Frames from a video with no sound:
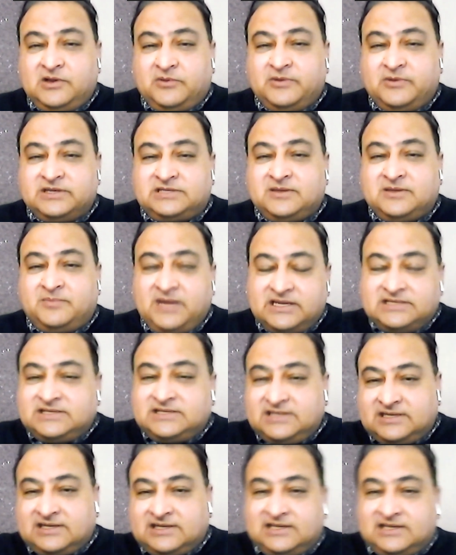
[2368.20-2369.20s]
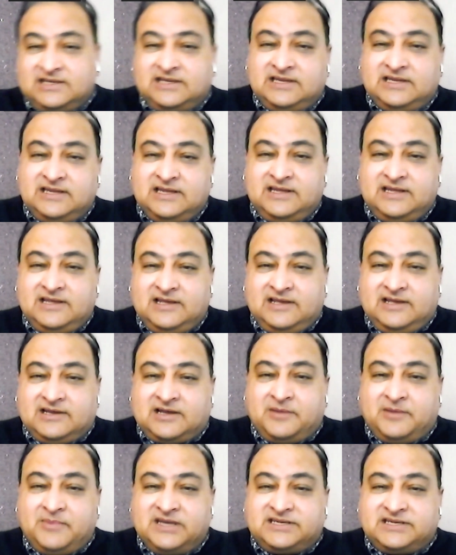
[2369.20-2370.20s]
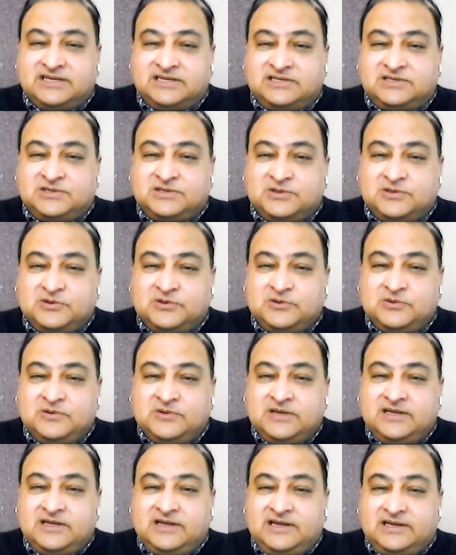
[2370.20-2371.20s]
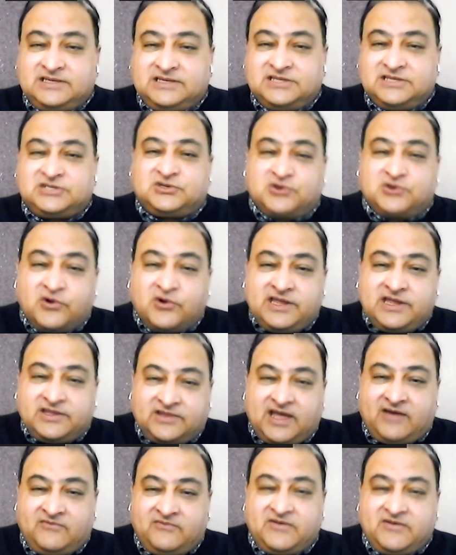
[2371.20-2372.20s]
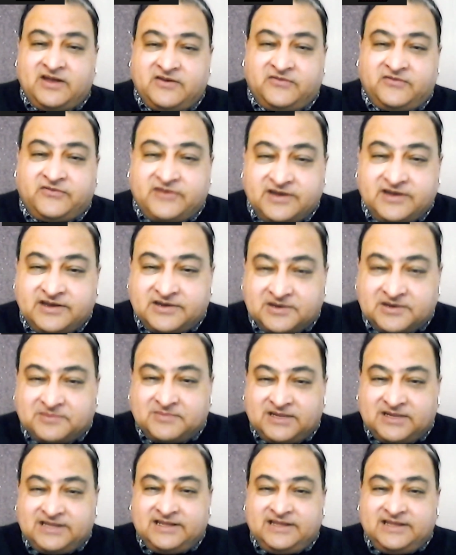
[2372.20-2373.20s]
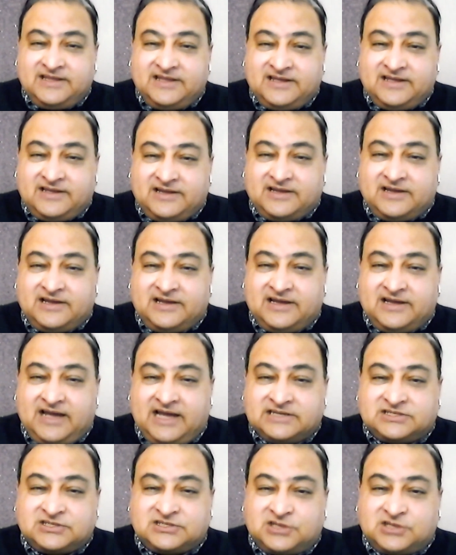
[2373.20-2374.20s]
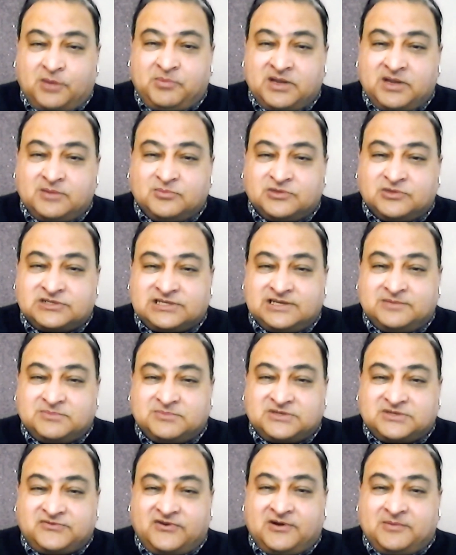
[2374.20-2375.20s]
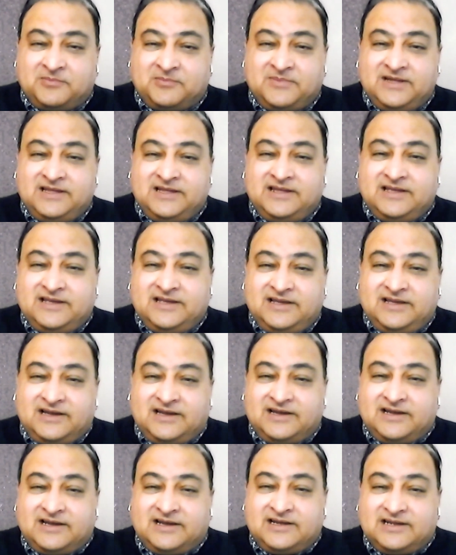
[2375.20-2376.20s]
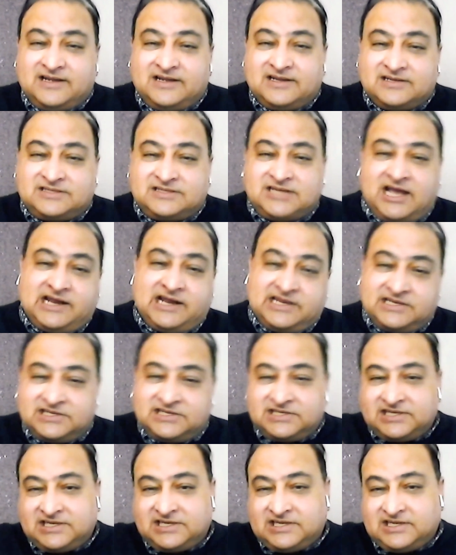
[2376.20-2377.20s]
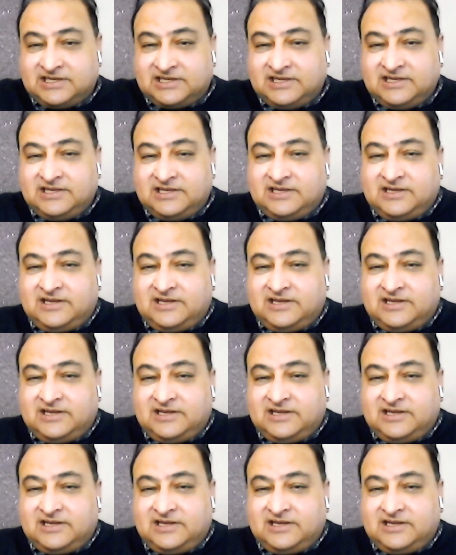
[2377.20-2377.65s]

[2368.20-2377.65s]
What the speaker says: which are basically committed to destroying that very freedom and stopping Muslims from challenging,